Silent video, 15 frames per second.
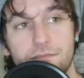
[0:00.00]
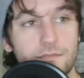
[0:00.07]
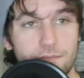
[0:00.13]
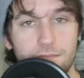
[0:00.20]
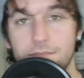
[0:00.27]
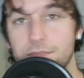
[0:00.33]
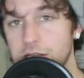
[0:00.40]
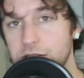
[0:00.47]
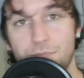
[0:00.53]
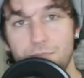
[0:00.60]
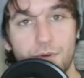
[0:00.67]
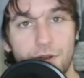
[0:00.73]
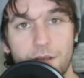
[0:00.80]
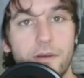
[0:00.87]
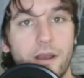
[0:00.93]
is pretty
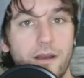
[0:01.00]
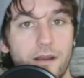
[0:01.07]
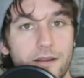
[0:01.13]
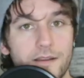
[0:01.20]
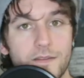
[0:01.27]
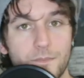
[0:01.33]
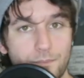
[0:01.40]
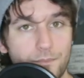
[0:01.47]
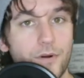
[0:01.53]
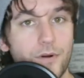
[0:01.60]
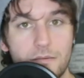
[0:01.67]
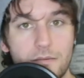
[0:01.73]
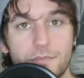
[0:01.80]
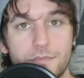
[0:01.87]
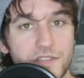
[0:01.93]
apparent. It's
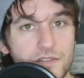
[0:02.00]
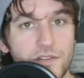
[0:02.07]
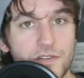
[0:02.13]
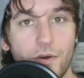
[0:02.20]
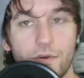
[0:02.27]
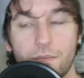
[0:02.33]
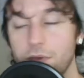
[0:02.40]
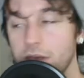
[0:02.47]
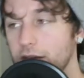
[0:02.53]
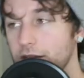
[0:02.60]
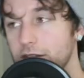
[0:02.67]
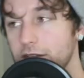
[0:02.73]
probably Snoke, because they